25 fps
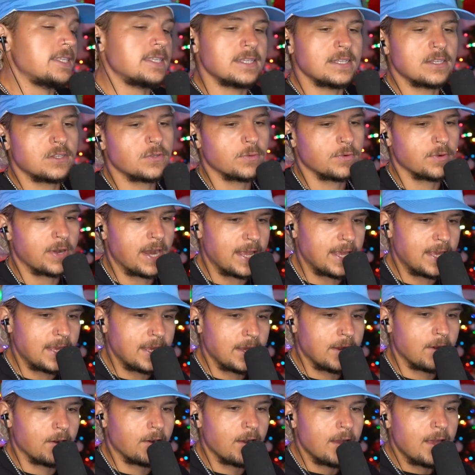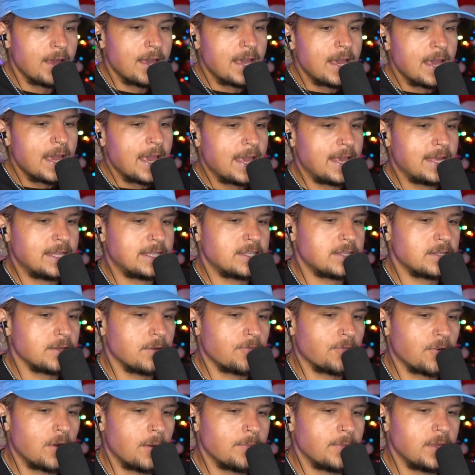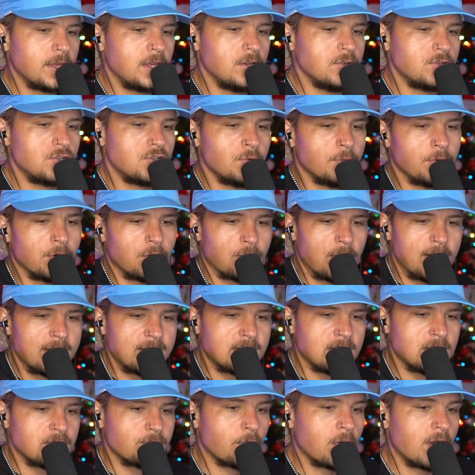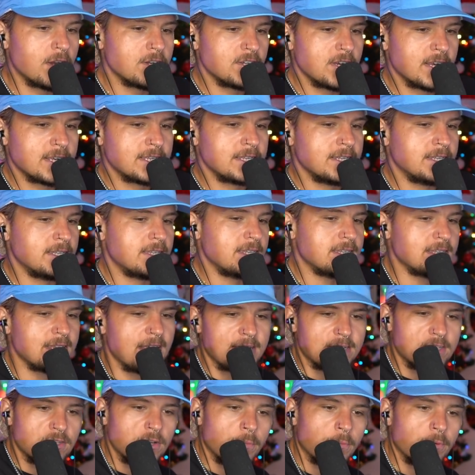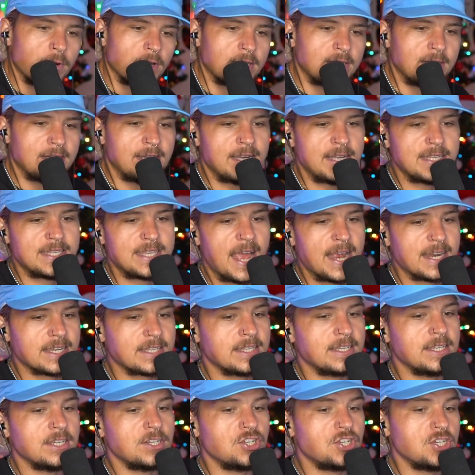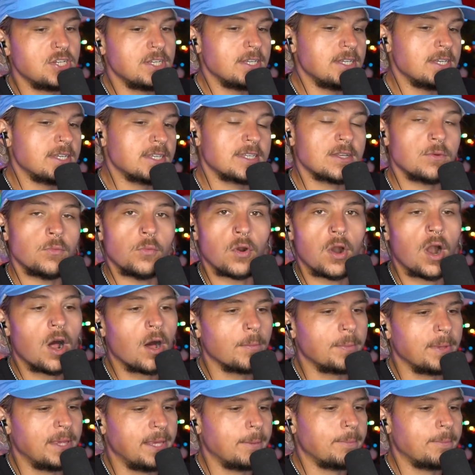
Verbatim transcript: this one right here. It's from the YouTuber Grayson's Projects, and it says XO Brooklynne is actually a genius and we're all being